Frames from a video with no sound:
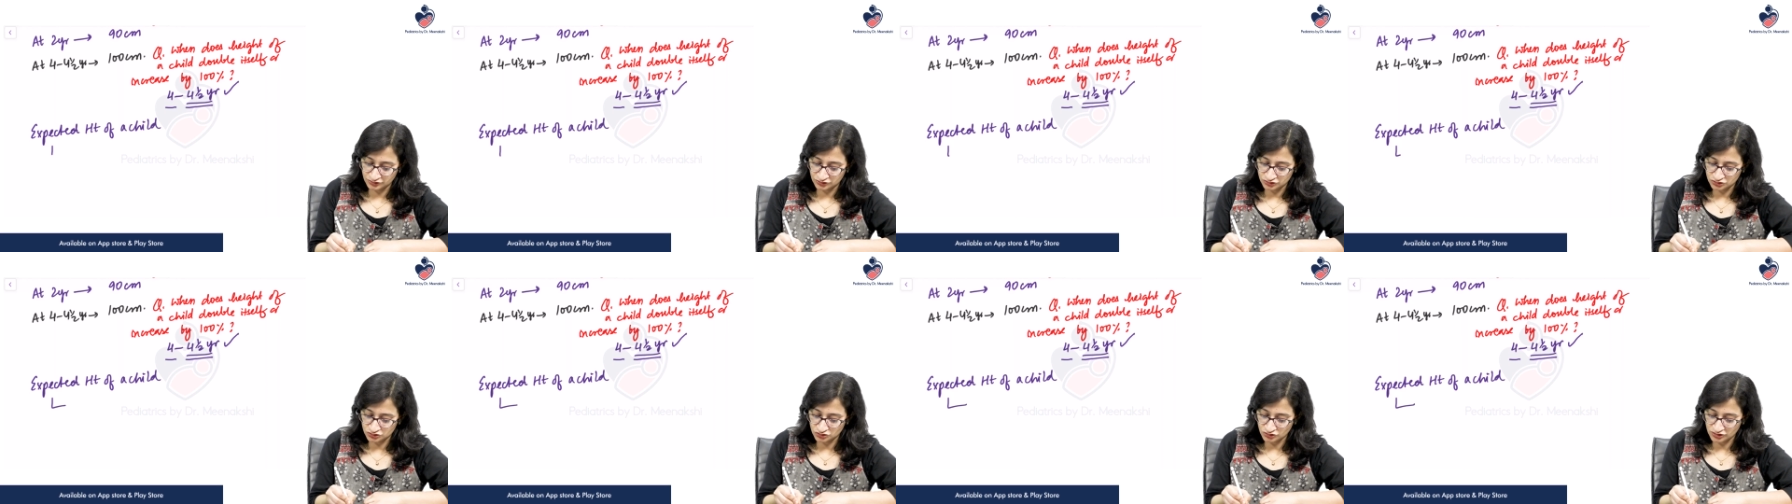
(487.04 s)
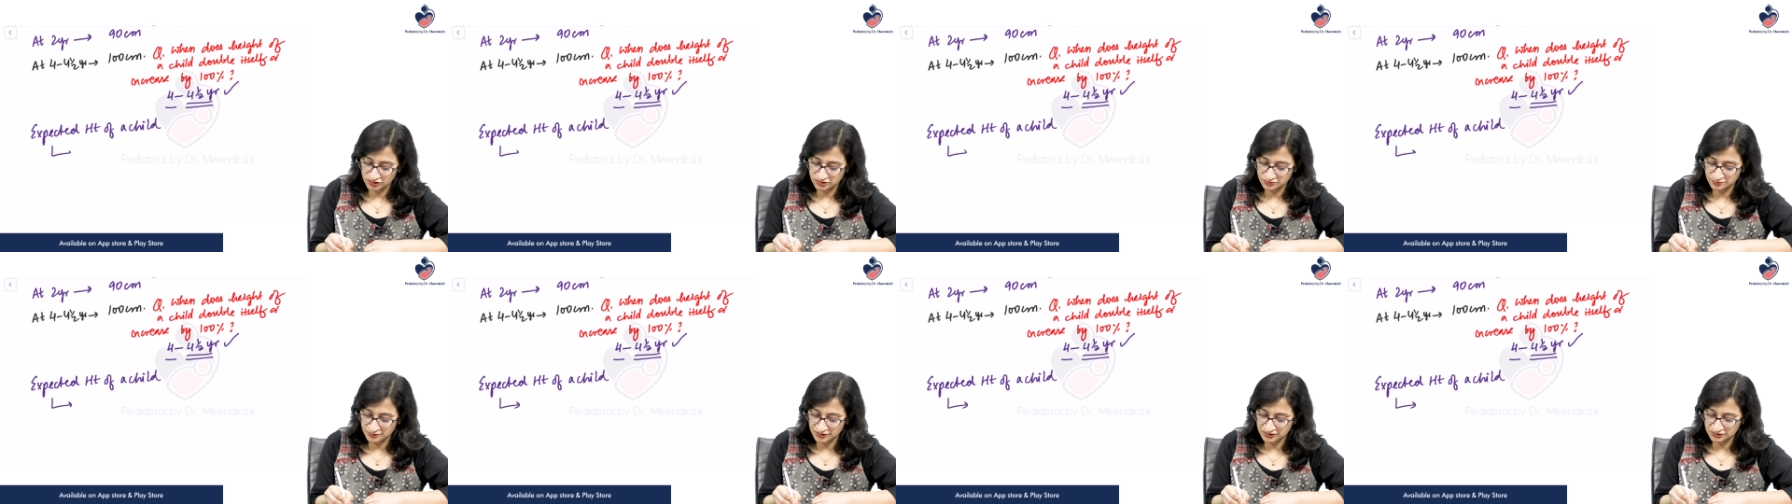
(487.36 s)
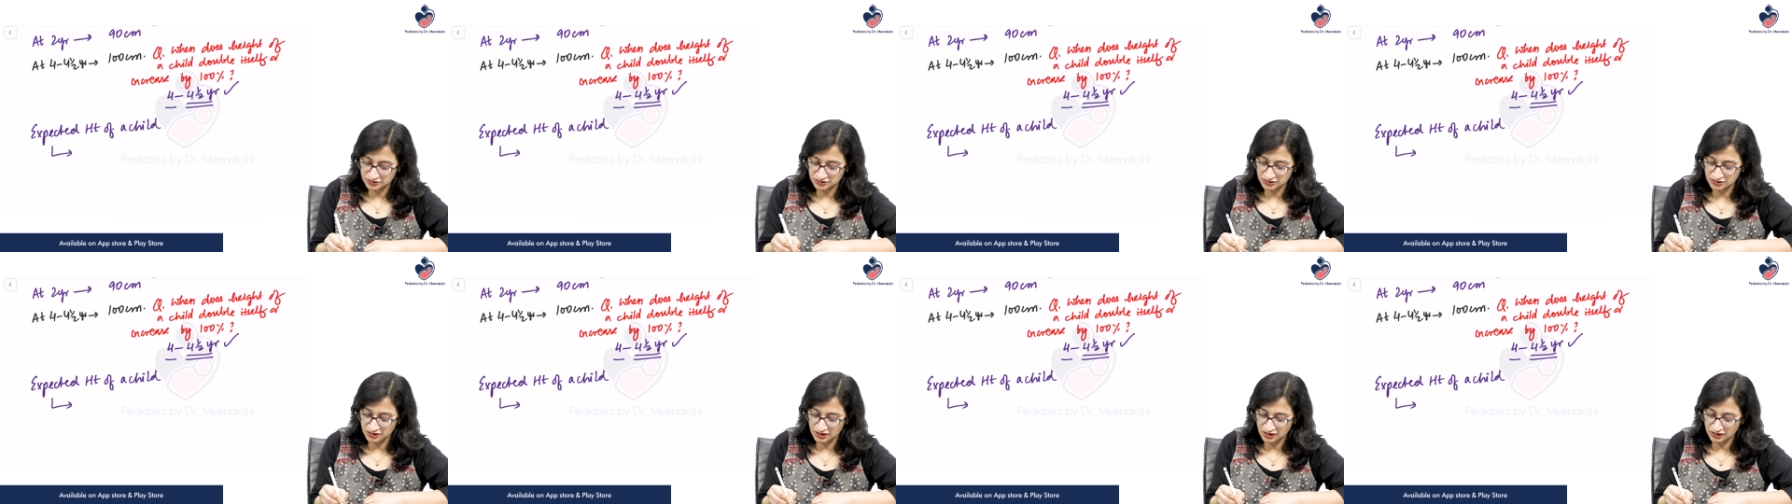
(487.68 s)
So
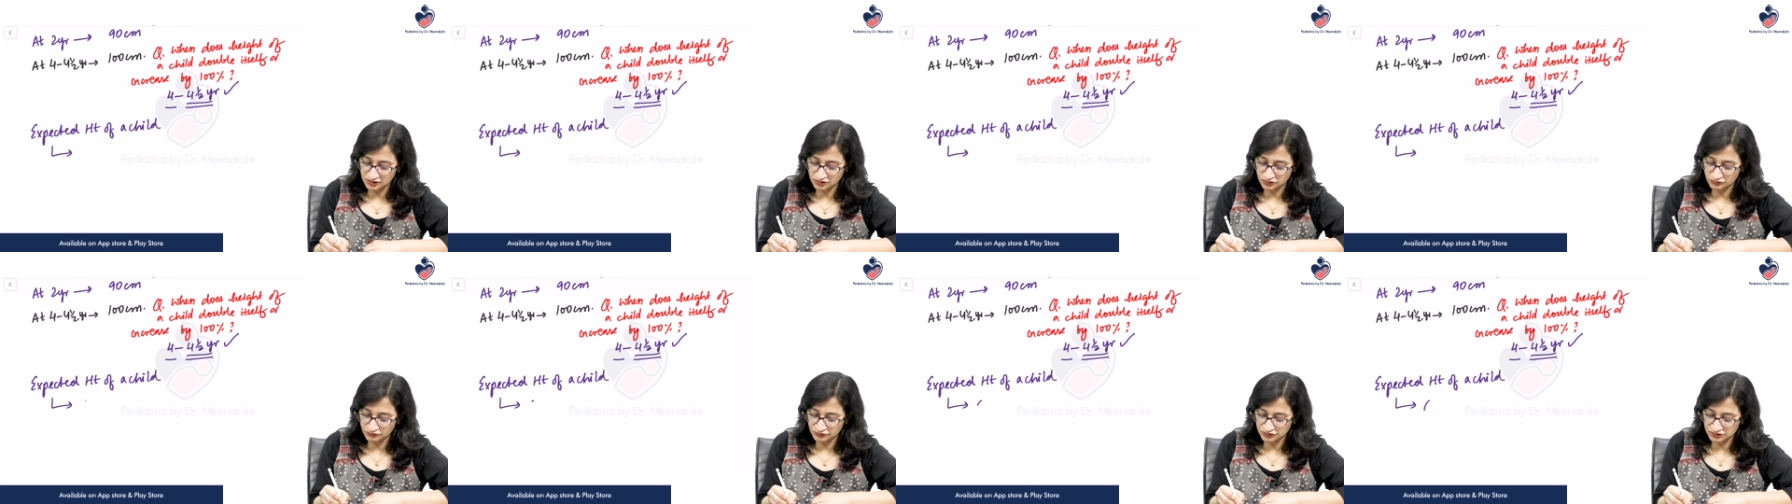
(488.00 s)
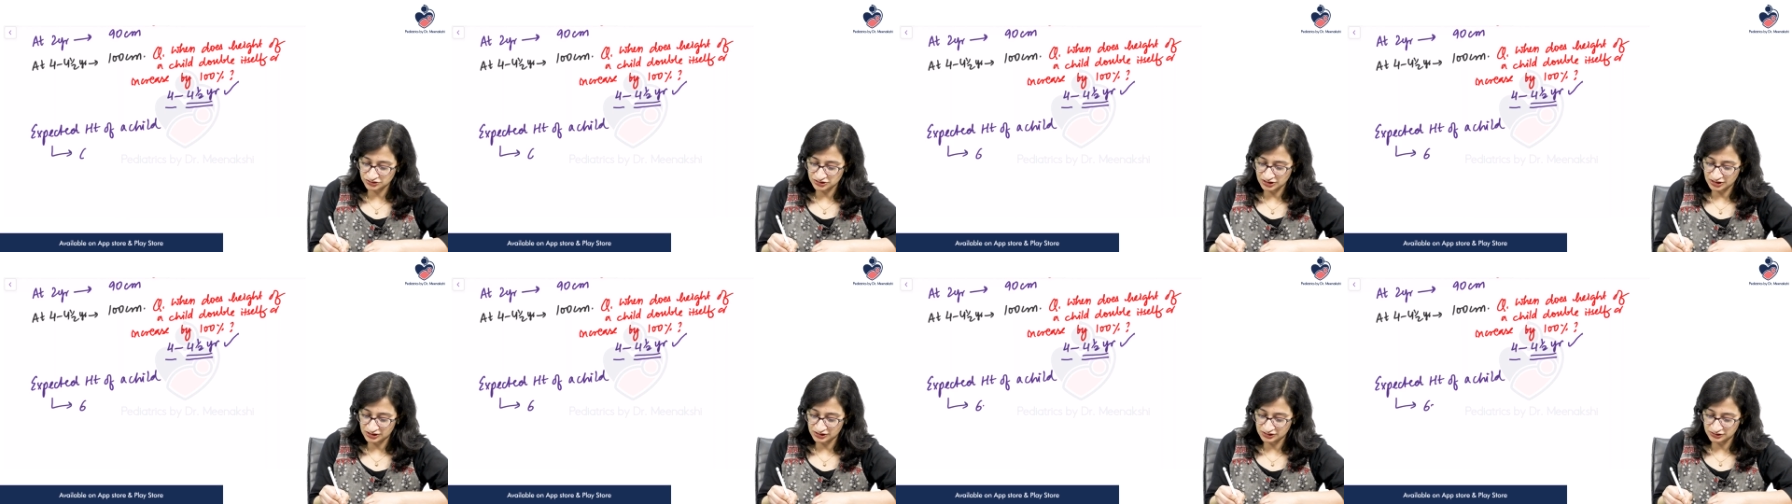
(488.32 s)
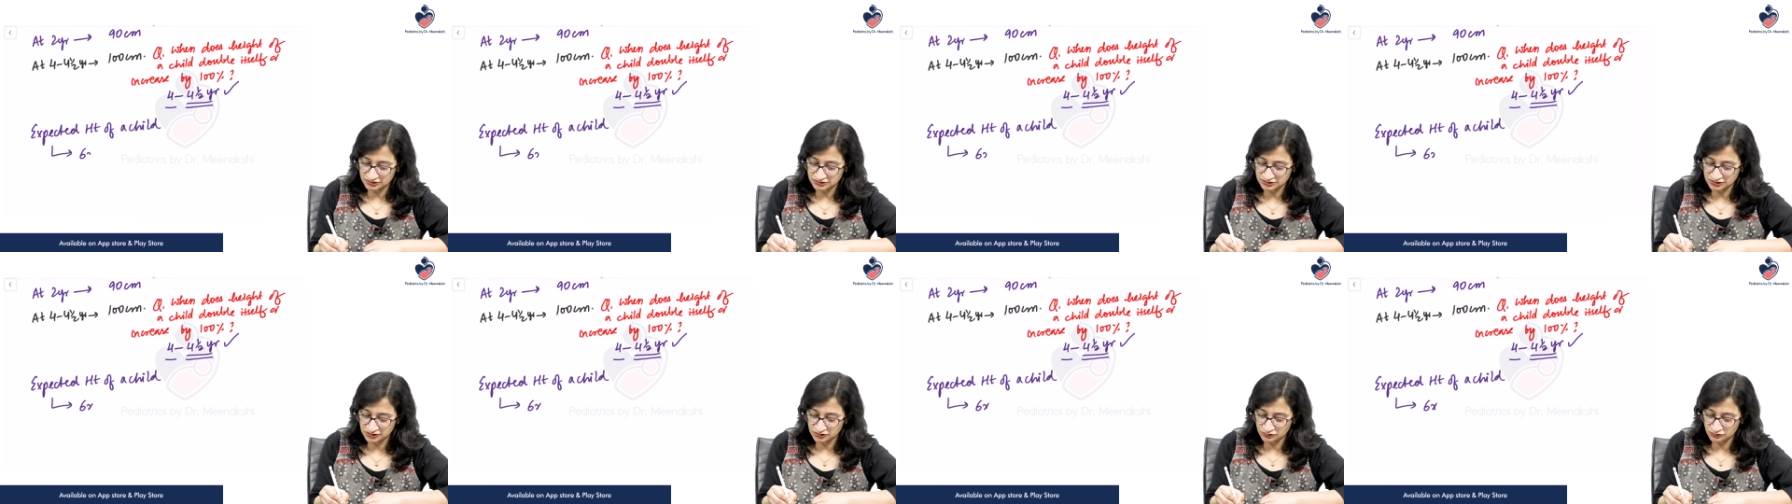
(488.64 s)
expected height of a child
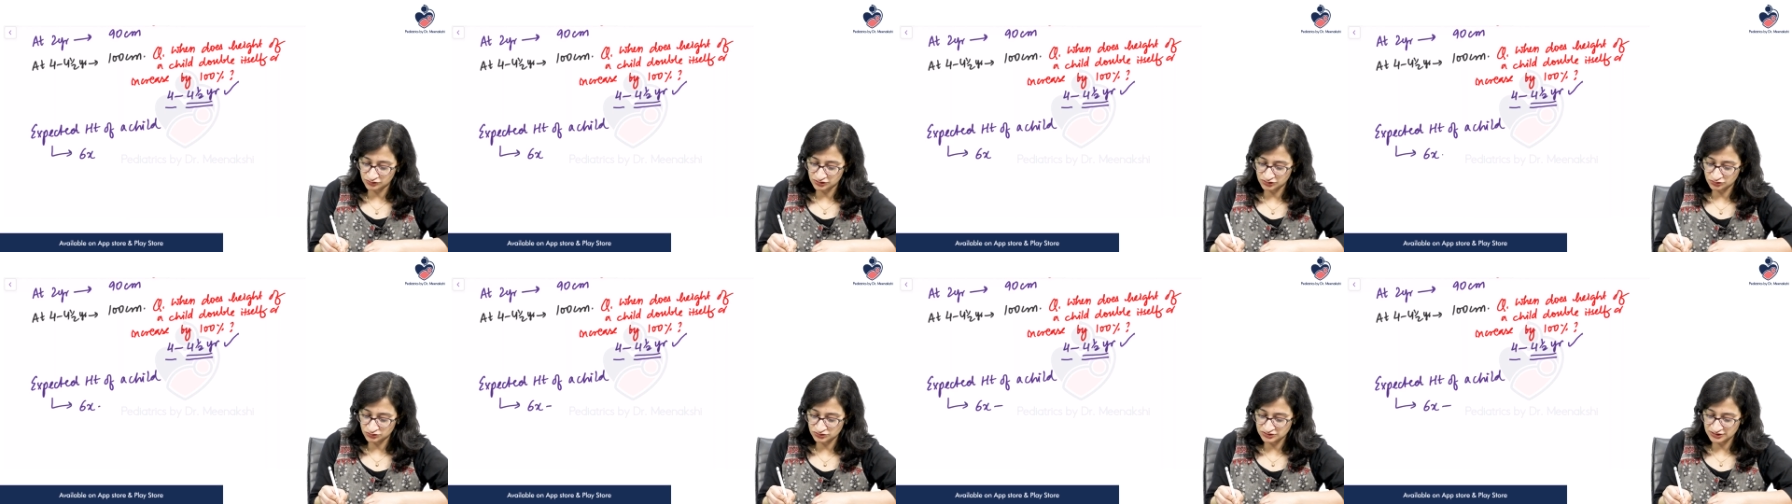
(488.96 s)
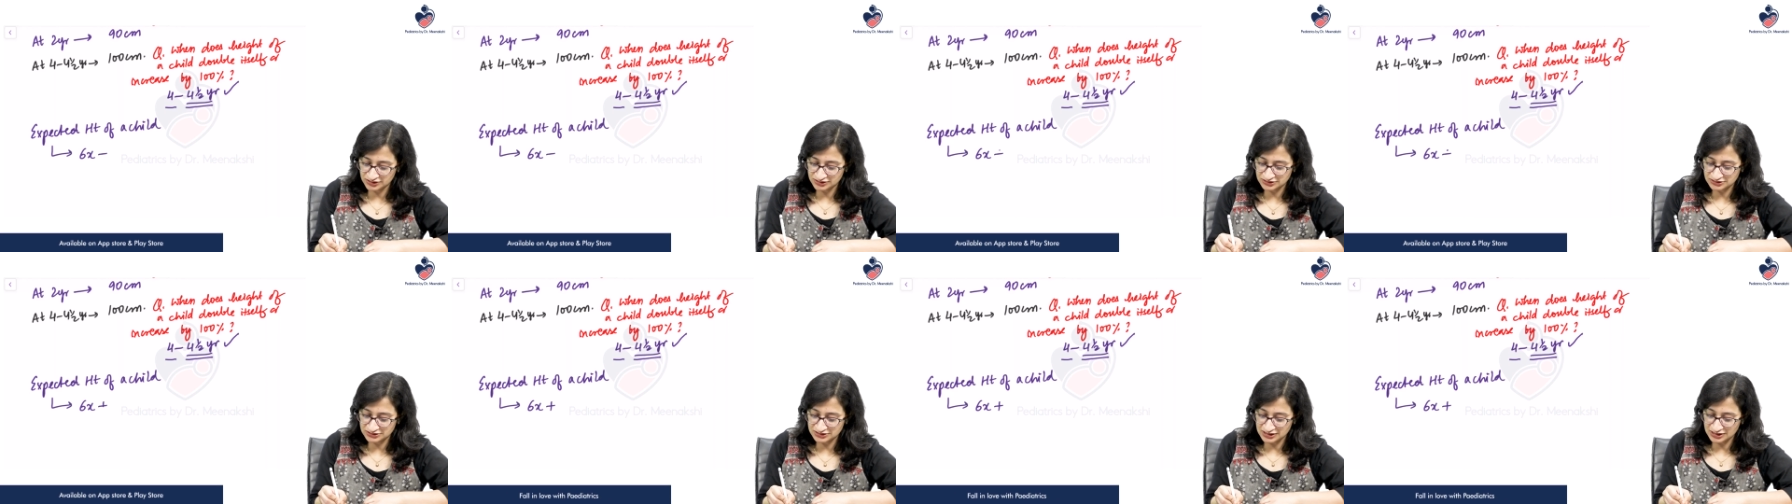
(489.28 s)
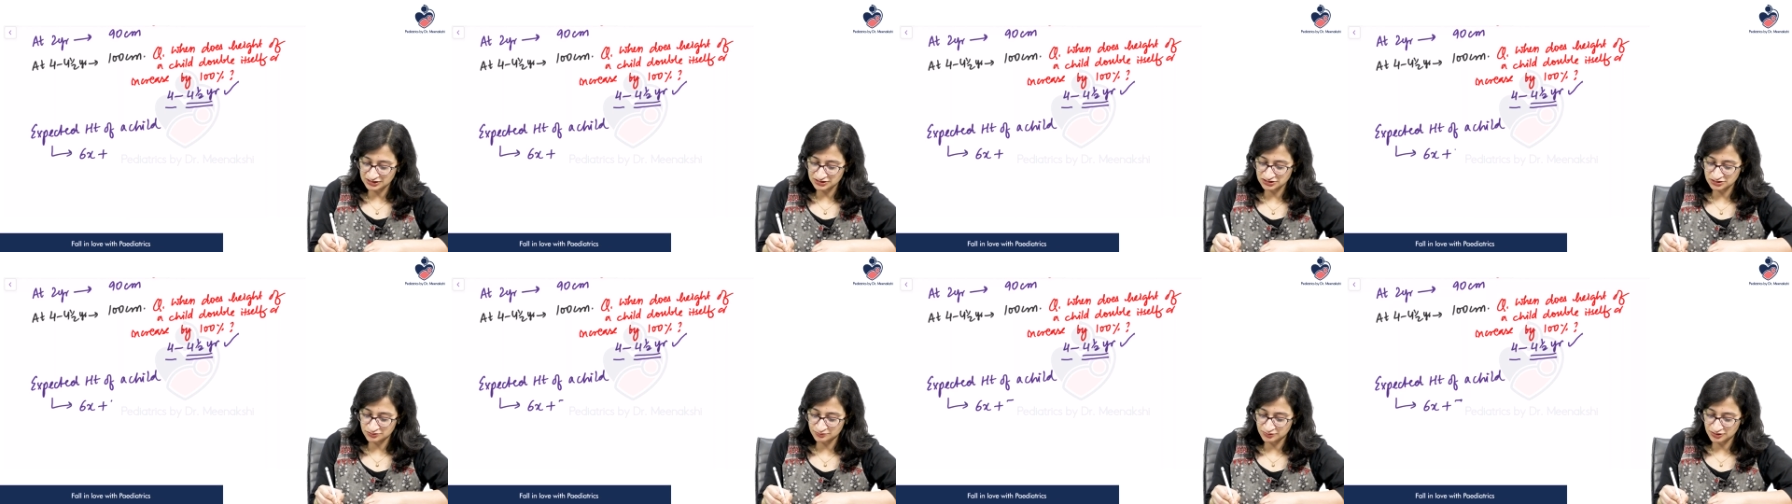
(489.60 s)
is equal to
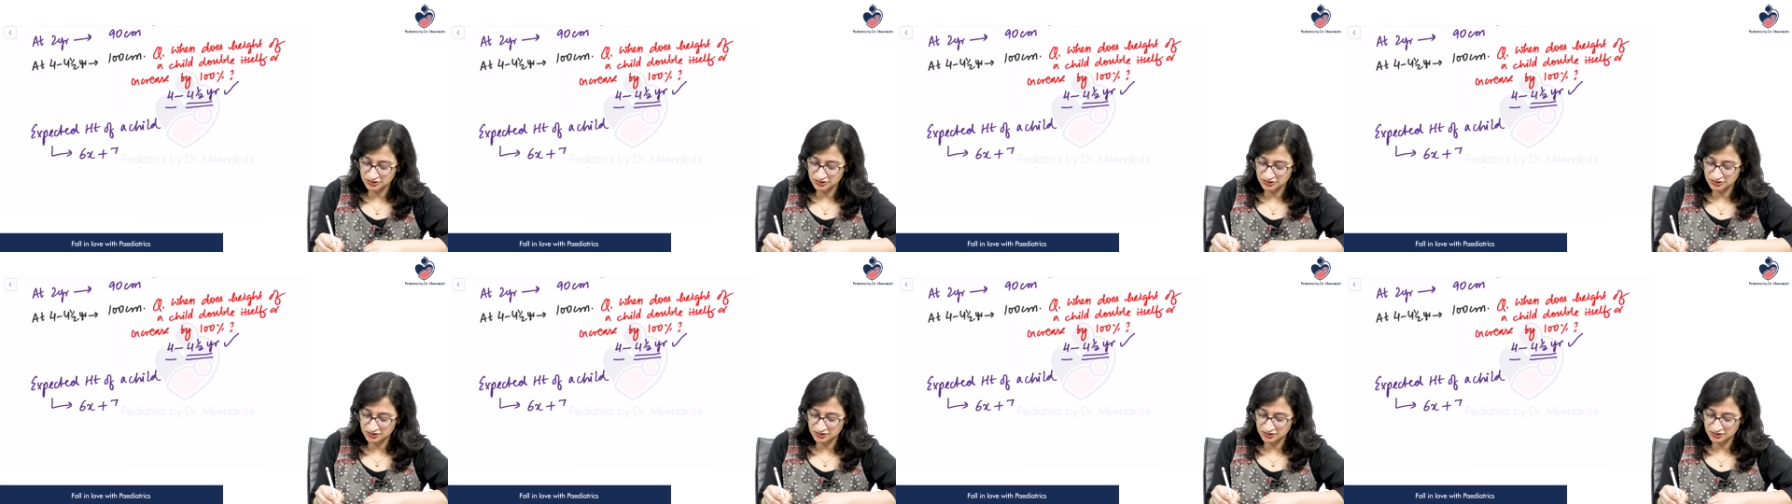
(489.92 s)
6x